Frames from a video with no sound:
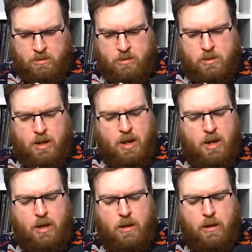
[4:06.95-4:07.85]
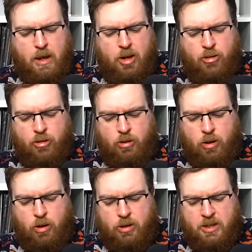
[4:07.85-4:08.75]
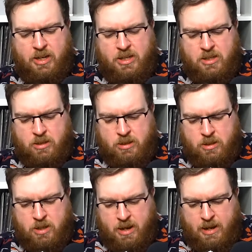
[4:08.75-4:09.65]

Today, occasional odd incidents